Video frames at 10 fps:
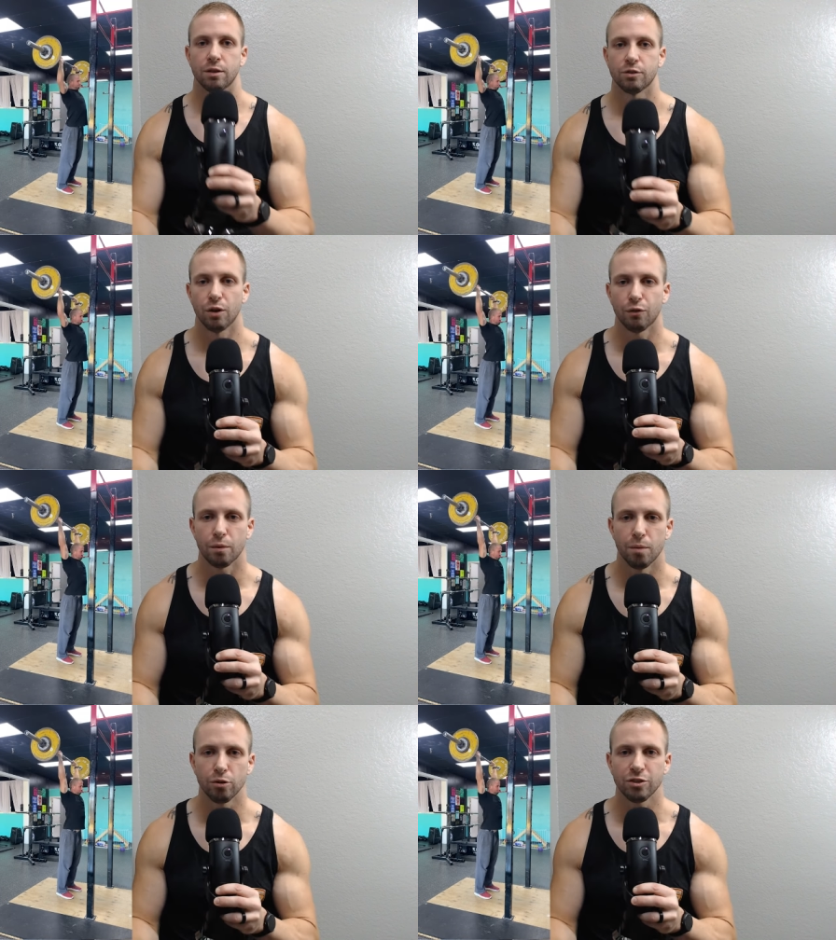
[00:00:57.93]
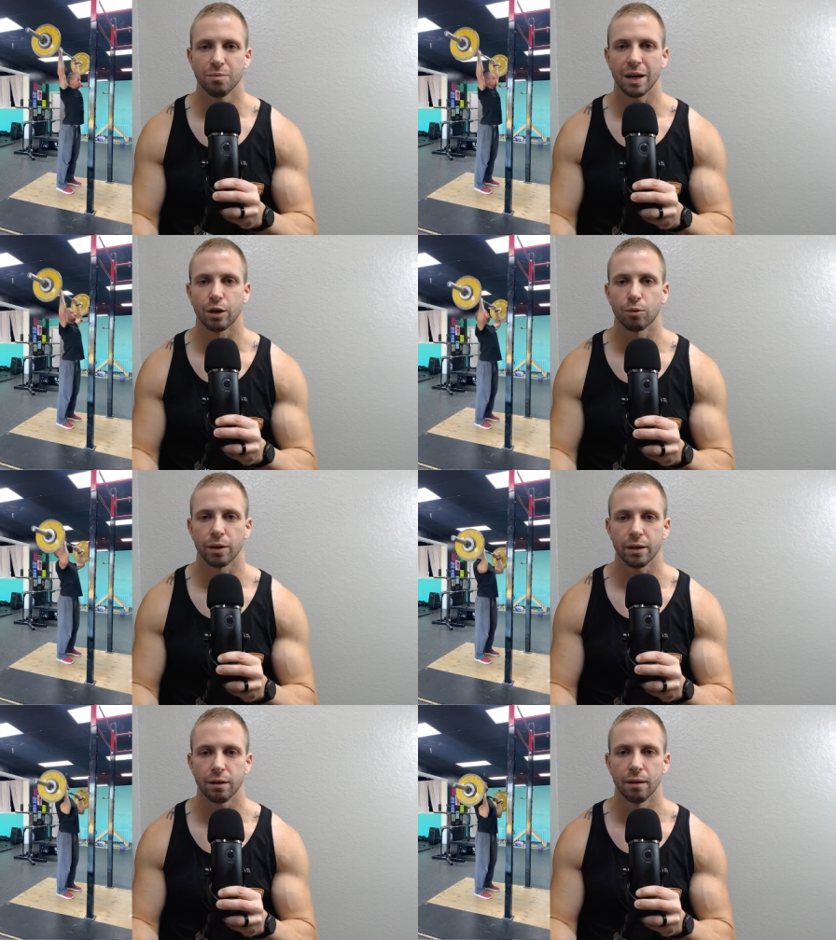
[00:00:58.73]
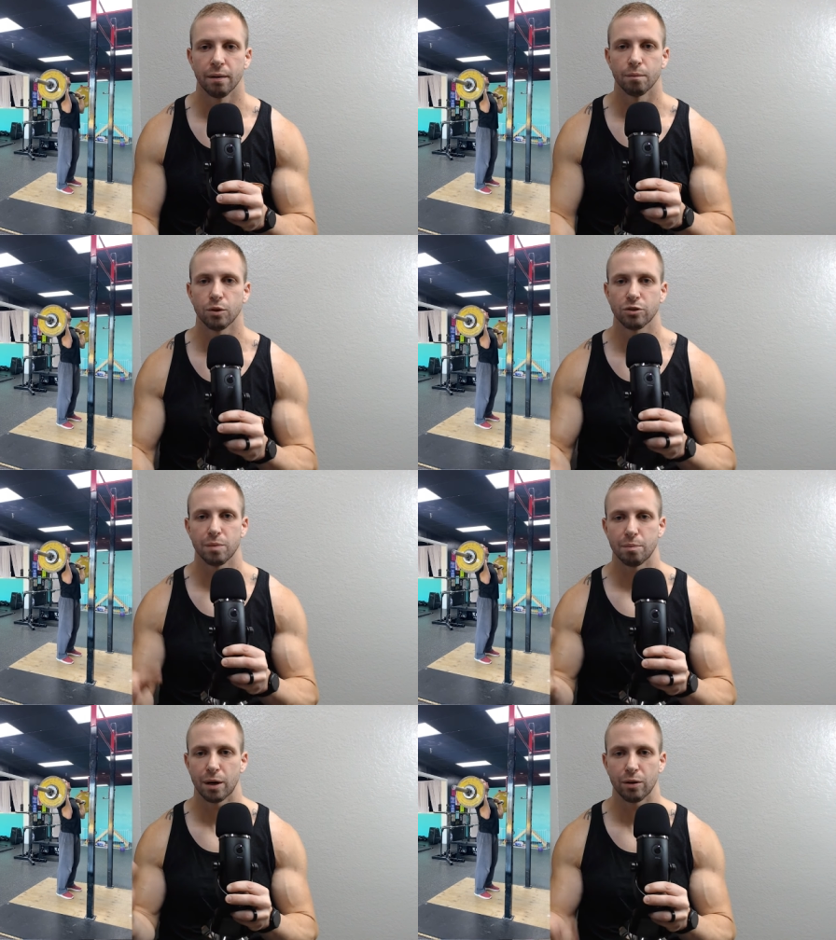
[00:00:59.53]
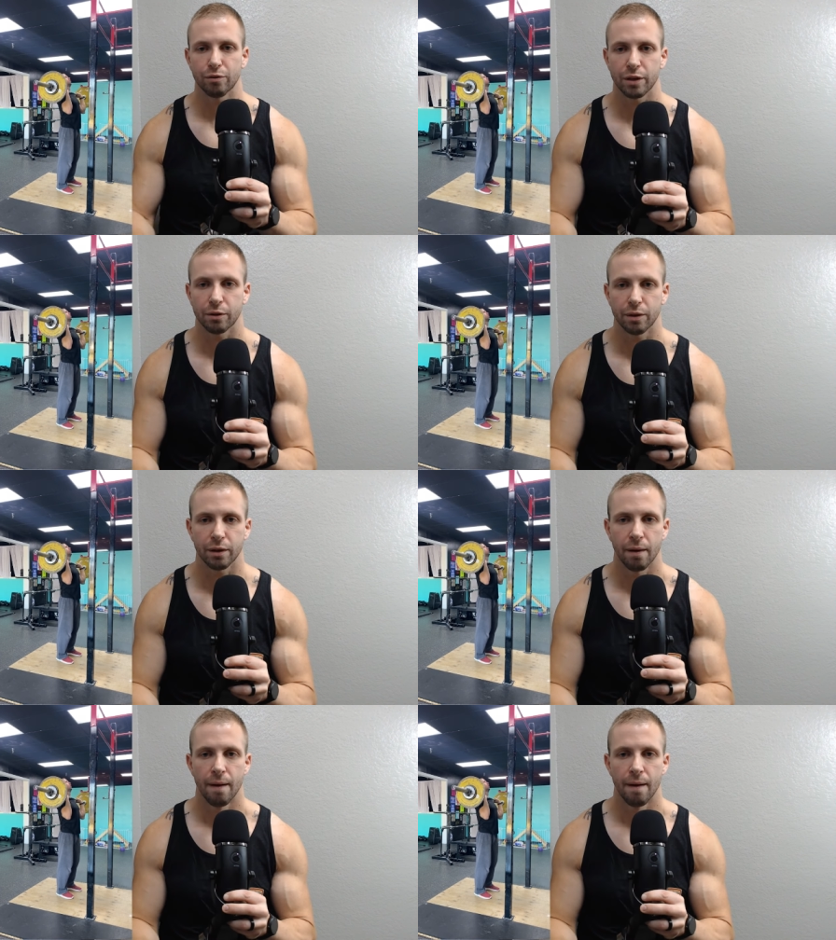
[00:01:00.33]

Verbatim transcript: So for most of my career, most of my powerlifting career,